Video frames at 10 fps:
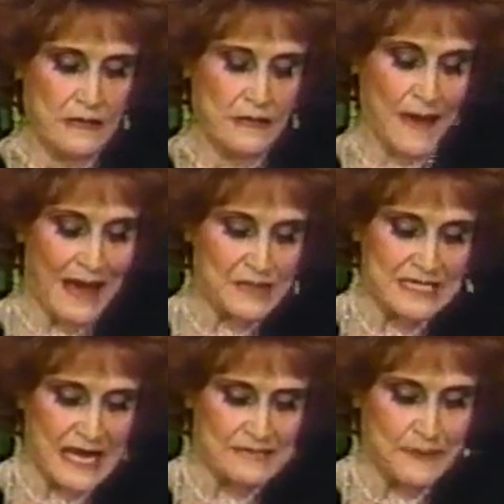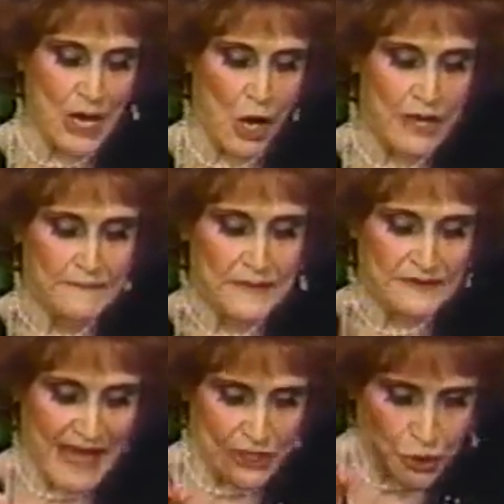The Bible says,
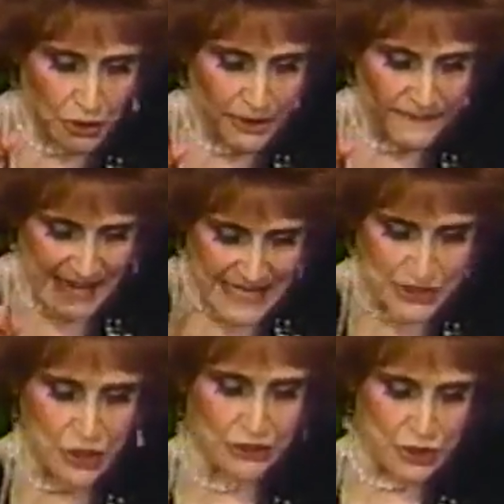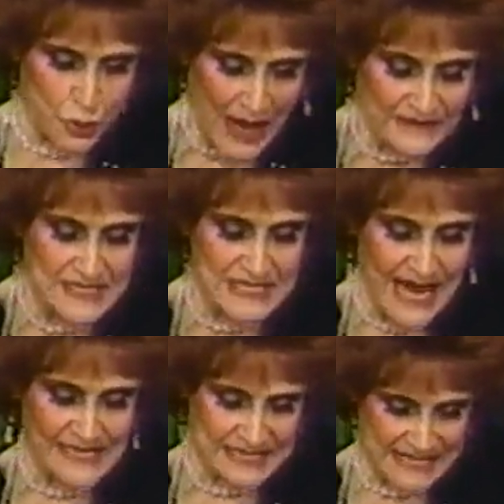then he took the 12
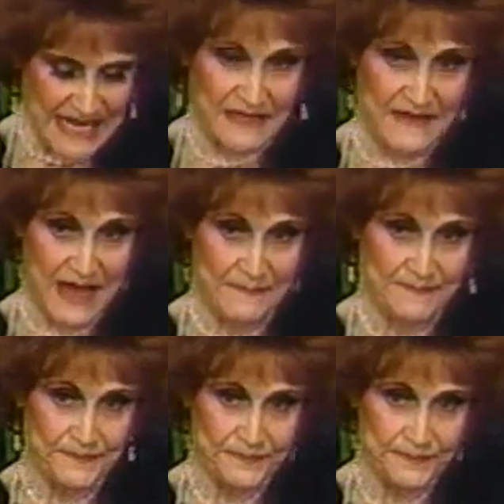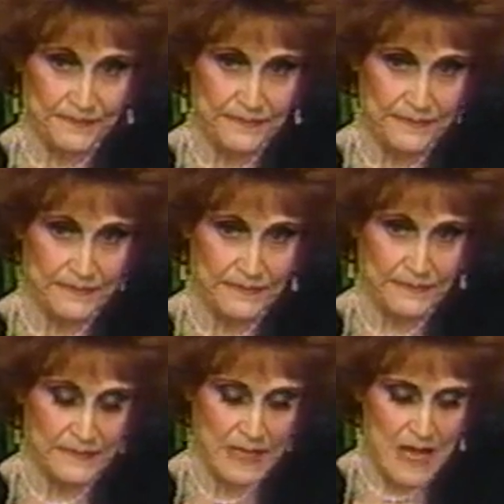aside and said to them,
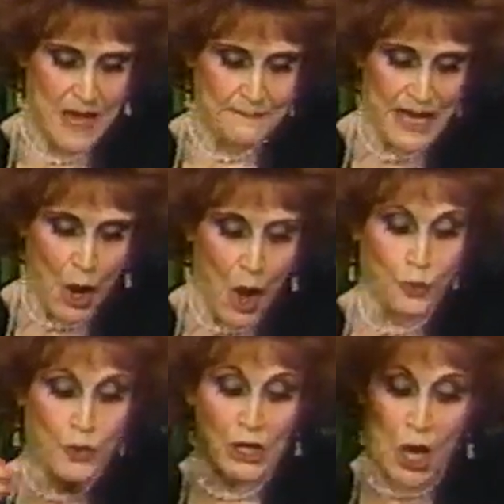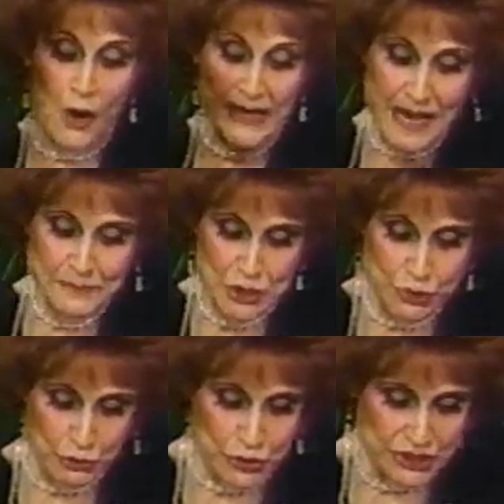behold, we're going up to
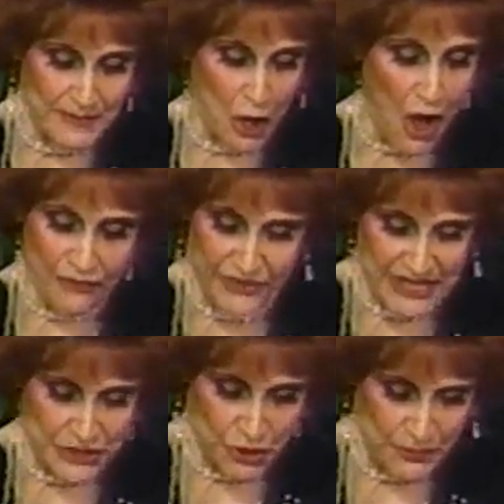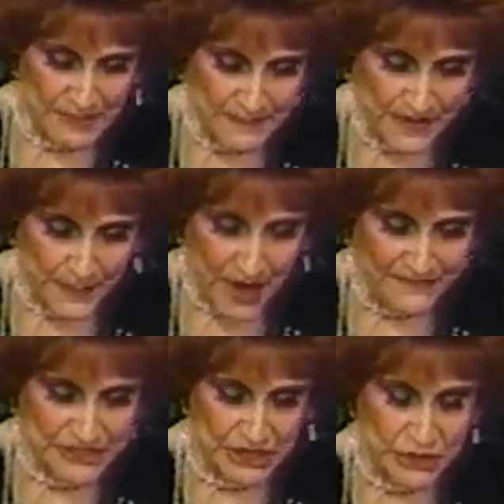Jerusalem, and all things that are written by the
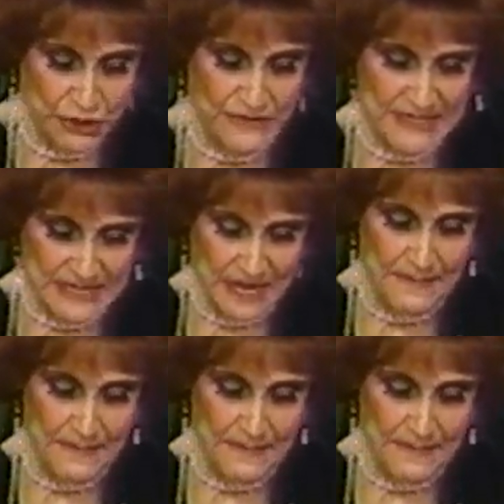prophets concerning the Son